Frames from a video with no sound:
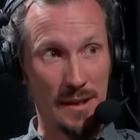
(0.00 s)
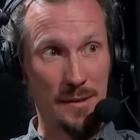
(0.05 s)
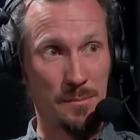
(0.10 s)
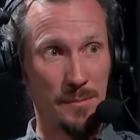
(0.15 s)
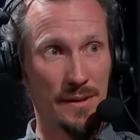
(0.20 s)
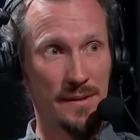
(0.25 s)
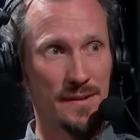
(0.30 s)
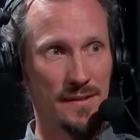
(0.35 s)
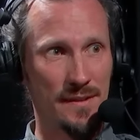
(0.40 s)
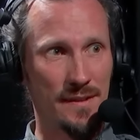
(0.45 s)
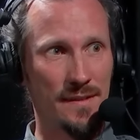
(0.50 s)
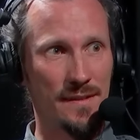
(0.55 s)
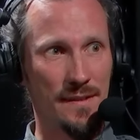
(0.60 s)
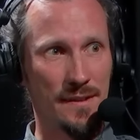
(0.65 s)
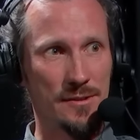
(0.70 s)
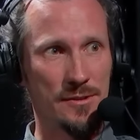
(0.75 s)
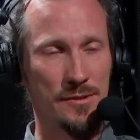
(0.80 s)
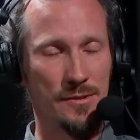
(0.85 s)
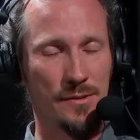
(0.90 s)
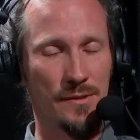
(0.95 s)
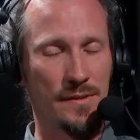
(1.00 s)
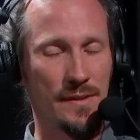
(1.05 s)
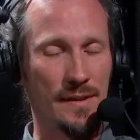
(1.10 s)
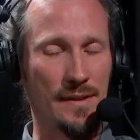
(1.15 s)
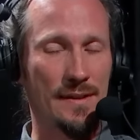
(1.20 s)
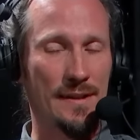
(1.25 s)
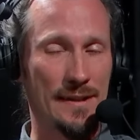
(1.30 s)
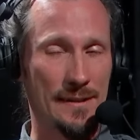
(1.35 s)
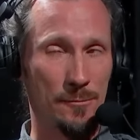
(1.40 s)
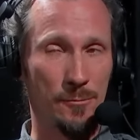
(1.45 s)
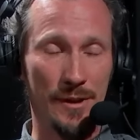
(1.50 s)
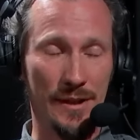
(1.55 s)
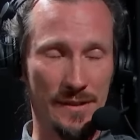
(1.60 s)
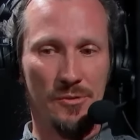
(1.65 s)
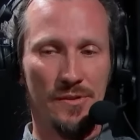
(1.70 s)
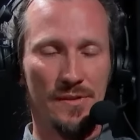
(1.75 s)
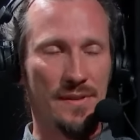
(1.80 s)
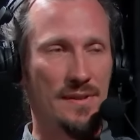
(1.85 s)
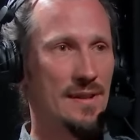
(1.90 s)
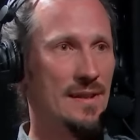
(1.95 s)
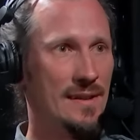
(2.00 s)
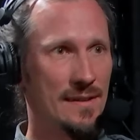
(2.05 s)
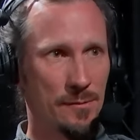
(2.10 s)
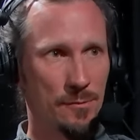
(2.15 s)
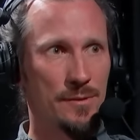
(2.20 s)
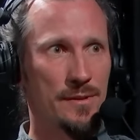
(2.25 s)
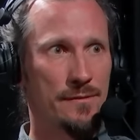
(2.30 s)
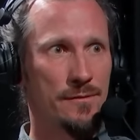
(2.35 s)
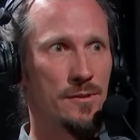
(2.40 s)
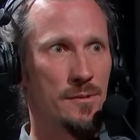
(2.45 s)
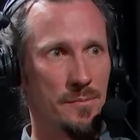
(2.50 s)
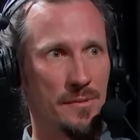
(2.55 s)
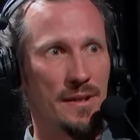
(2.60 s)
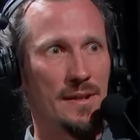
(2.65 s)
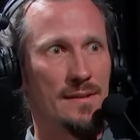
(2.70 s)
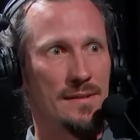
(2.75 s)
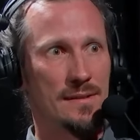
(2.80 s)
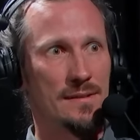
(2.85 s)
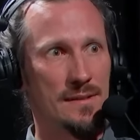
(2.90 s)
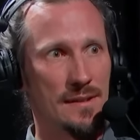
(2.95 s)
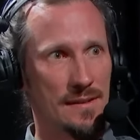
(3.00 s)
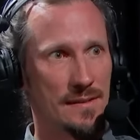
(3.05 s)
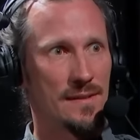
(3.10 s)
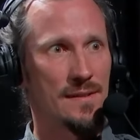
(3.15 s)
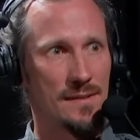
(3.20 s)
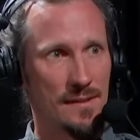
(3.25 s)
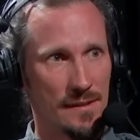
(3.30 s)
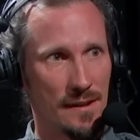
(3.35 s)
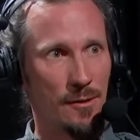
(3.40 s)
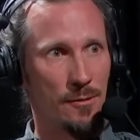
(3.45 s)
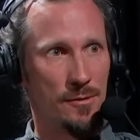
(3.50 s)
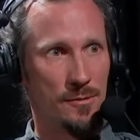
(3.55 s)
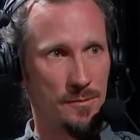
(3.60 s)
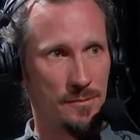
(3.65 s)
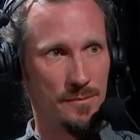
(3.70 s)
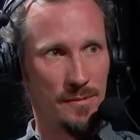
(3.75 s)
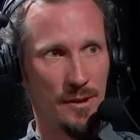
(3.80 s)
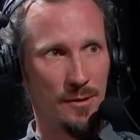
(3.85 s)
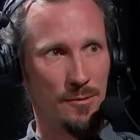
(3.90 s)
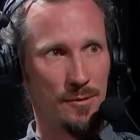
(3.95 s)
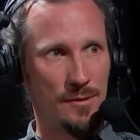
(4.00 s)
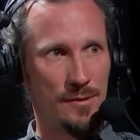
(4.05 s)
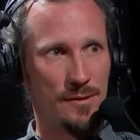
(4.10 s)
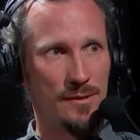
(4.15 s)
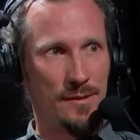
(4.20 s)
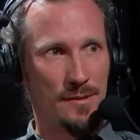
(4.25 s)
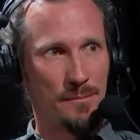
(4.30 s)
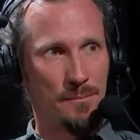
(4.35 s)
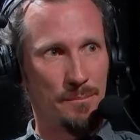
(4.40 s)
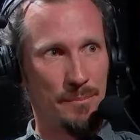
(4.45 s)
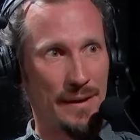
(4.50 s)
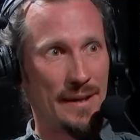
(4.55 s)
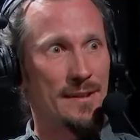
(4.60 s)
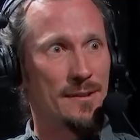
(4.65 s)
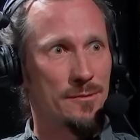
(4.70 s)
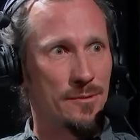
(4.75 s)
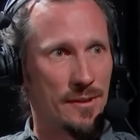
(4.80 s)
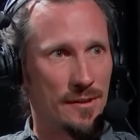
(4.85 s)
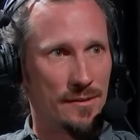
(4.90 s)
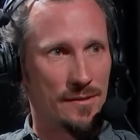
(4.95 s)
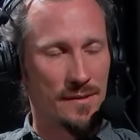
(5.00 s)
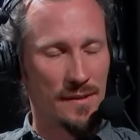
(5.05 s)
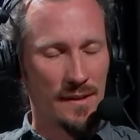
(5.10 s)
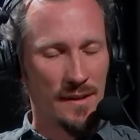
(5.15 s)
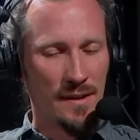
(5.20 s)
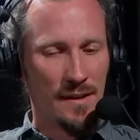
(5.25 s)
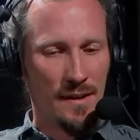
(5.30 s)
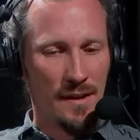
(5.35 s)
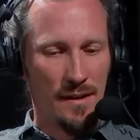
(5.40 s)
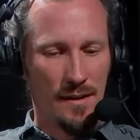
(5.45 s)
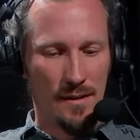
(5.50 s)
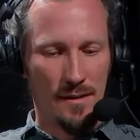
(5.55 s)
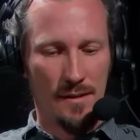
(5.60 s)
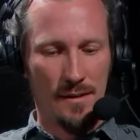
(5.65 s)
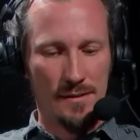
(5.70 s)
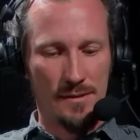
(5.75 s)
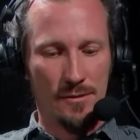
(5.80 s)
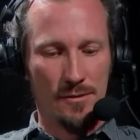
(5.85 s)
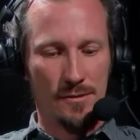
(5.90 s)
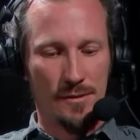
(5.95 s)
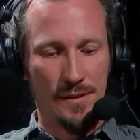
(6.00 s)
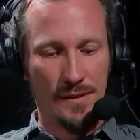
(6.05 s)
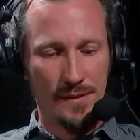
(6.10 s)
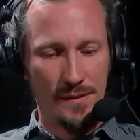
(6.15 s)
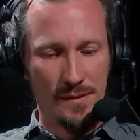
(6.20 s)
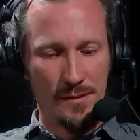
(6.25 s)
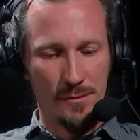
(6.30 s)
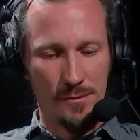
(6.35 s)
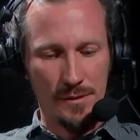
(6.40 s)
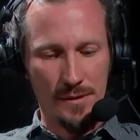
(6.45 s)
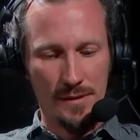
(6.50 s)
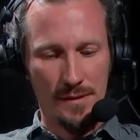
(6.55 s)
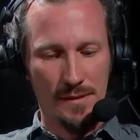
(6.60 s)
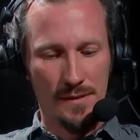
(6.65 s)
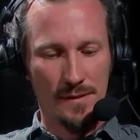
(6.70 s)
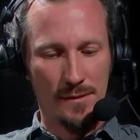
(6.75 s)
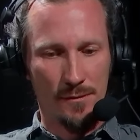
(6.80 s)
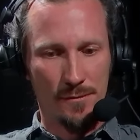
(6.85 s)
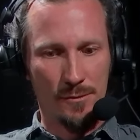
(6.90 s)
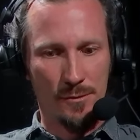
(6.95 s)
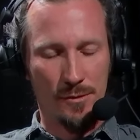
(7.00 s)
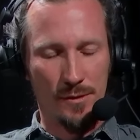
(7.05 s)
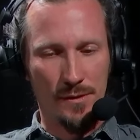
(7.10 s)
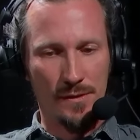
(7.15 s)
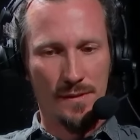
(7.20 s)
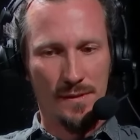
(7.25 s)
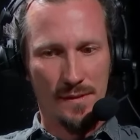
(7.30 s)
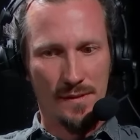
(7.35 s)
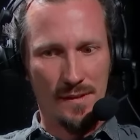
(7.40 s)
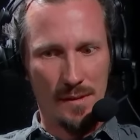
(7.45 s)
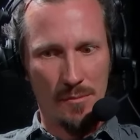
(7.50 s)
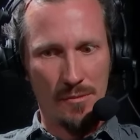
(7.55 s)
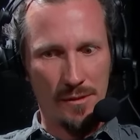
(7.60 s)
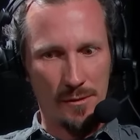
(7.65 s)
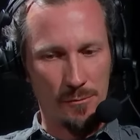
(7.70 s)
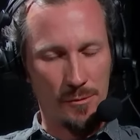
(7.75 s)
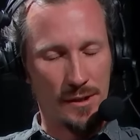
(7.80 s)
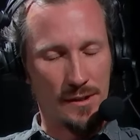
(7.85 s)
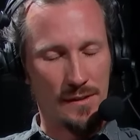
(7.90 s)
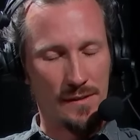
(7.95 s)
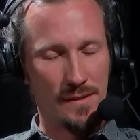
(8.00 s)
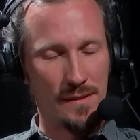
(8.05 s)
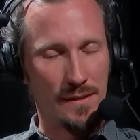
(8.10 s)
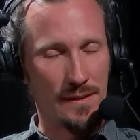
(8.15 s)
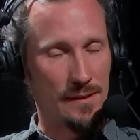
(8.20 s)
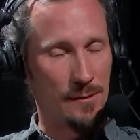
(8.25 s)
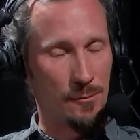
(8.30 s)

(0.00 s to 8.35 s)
make sense actually to say, hey, wait, seen as we're from that, and that's our background and our history is of course something we can say,